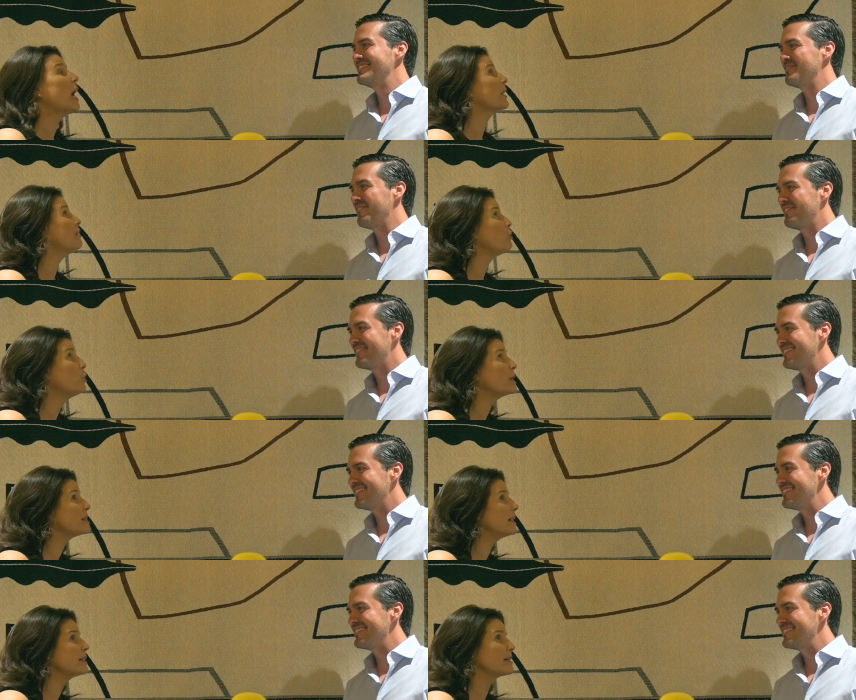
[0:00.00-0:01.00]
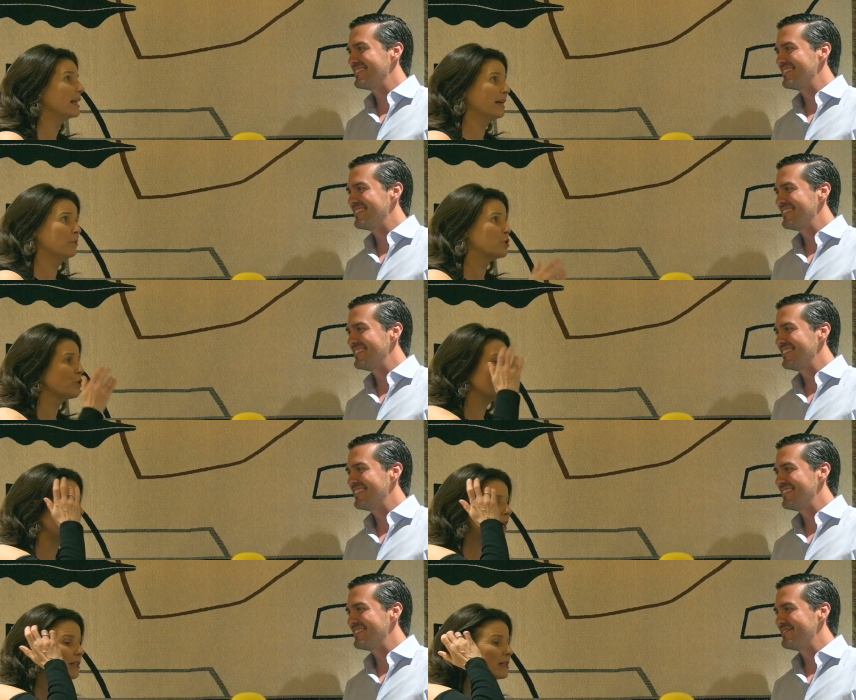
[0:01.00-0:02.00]
Speaker 1: And I've always said it, and I'm sure
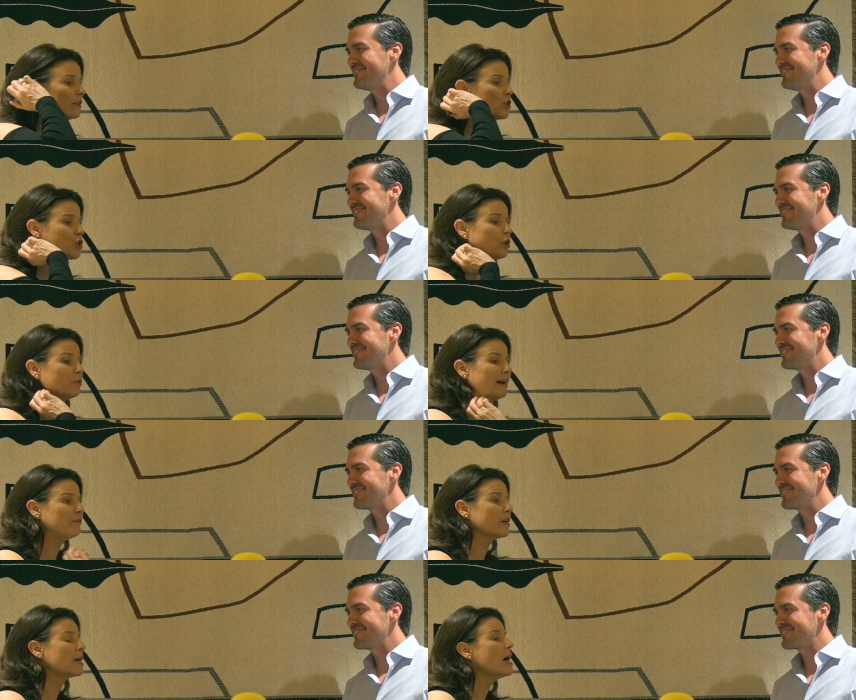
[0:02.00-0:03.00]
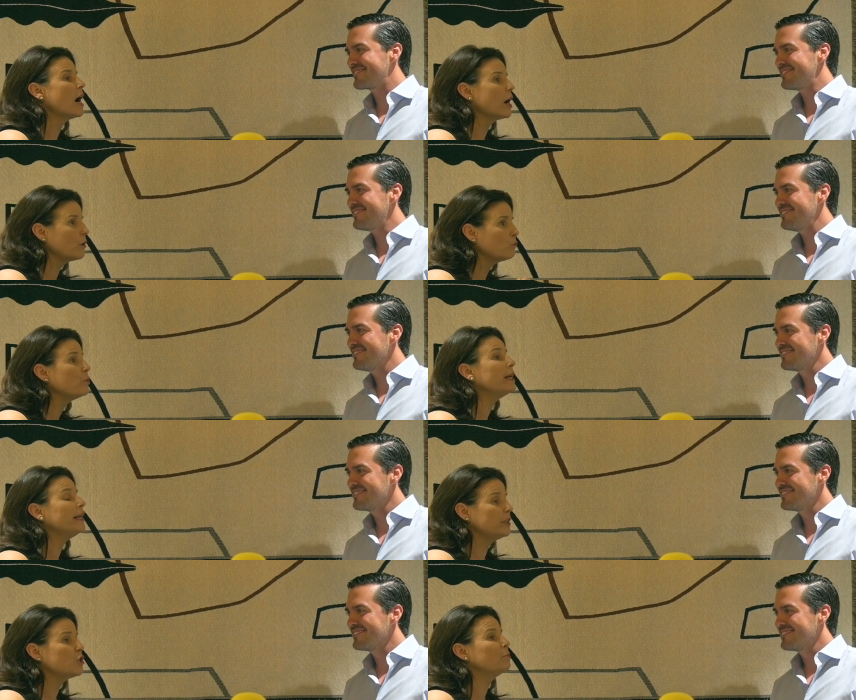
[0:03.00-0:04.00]
you've heard it on the show, Rafa
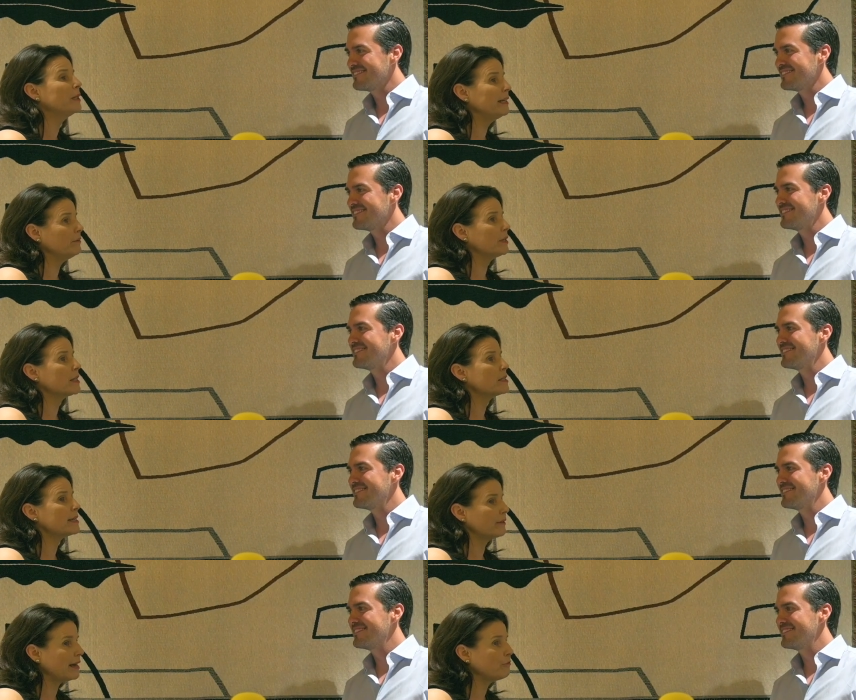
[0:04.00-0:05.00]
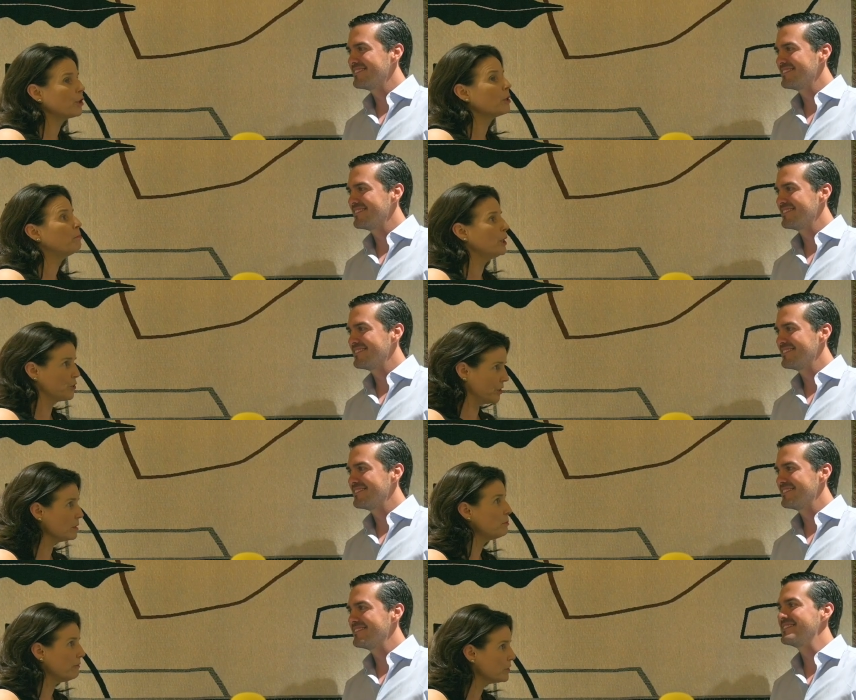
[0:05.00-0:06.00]
really do believe that South Africa
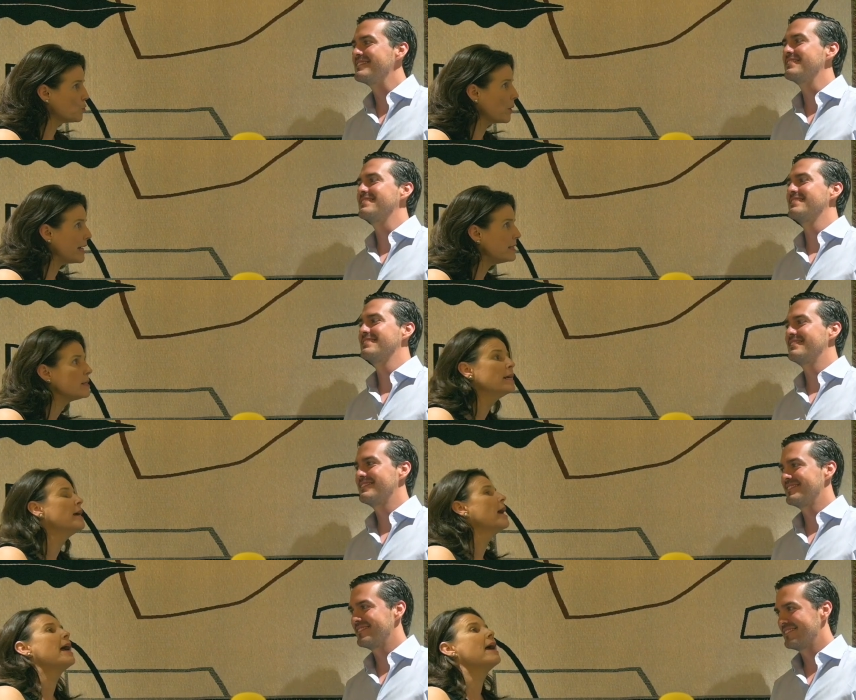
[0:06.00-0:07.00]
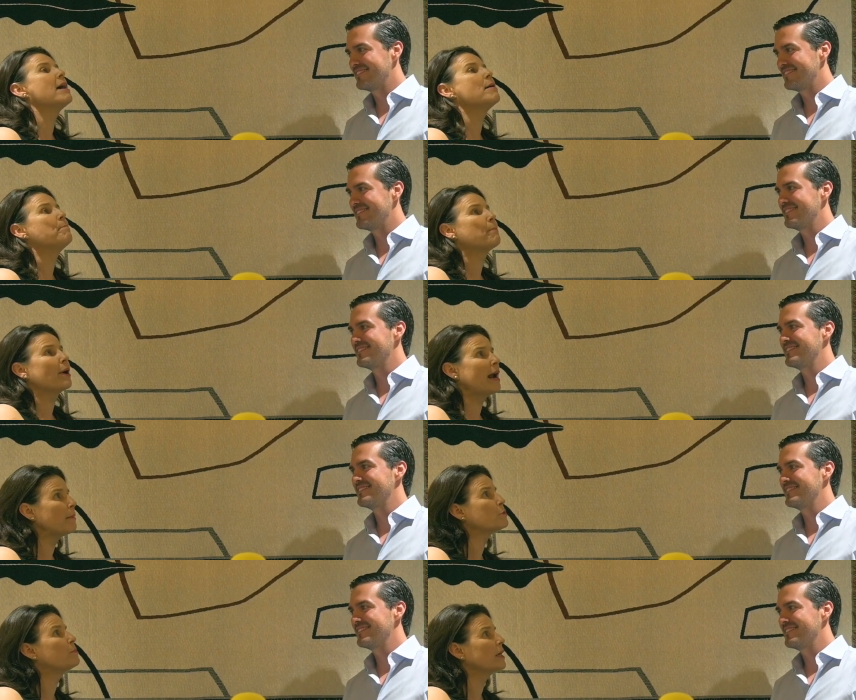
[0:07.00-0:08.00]
punches above its weight, and
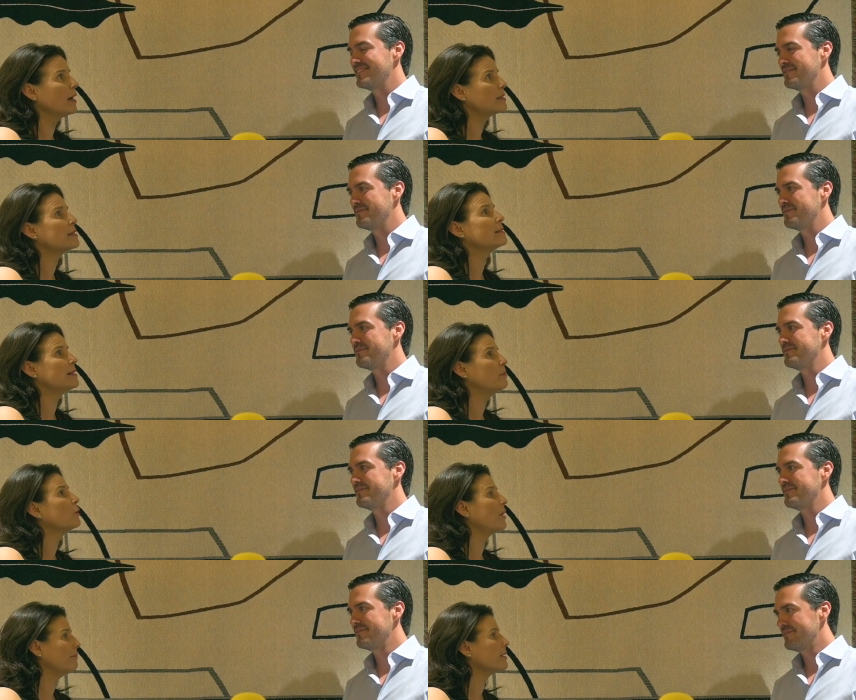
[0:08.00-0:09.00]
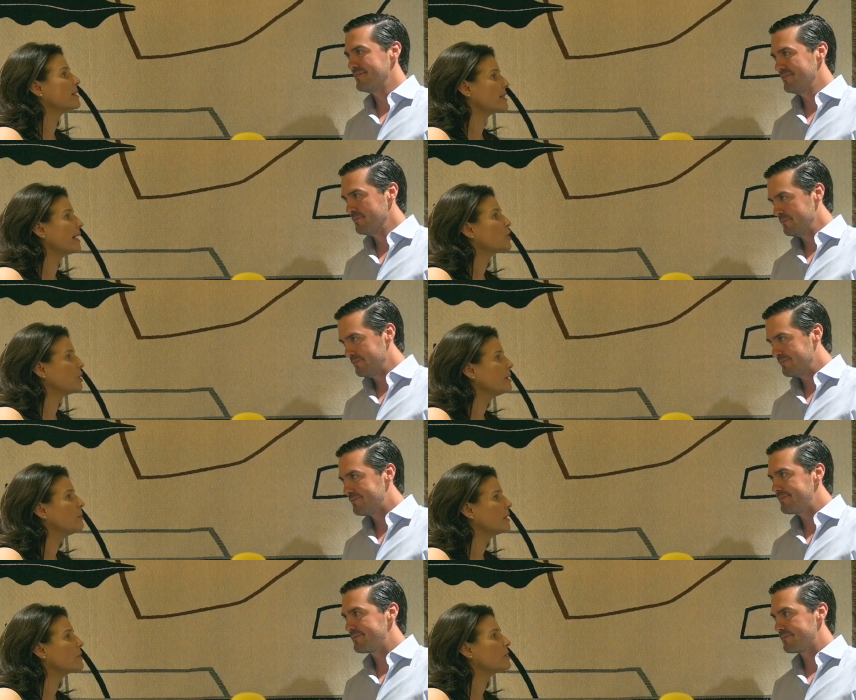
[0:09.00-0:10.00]
perhaps because of the demographics, actually,
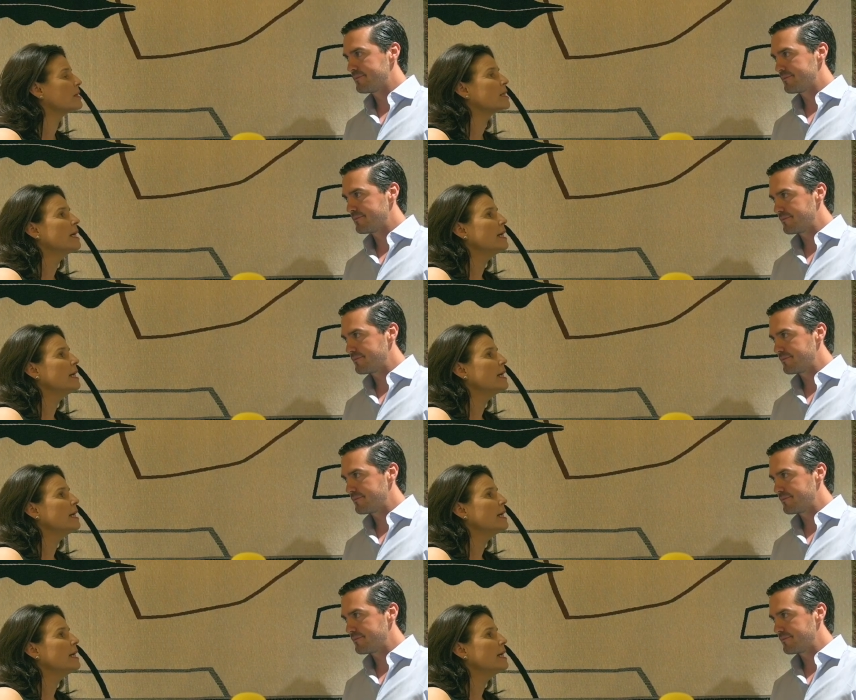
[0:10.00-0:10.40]
because it